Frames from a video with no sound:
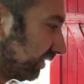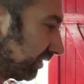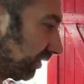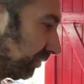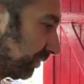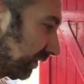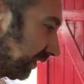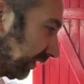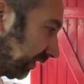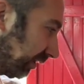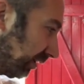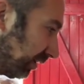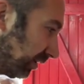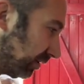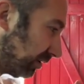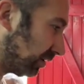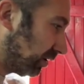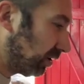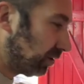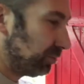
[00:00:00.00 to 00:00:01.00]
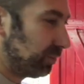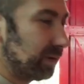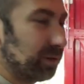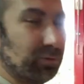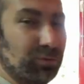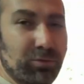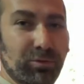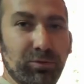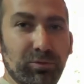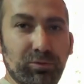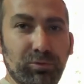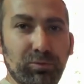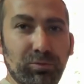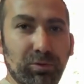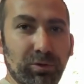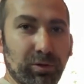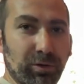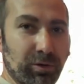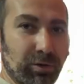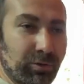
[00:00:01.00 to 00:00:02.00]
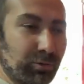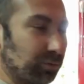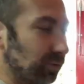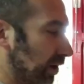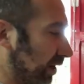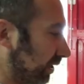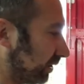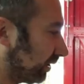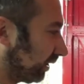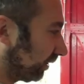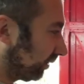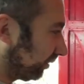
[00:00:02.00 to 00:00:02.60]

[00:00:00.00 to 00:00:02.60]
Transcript: something a bit too harsh, I'm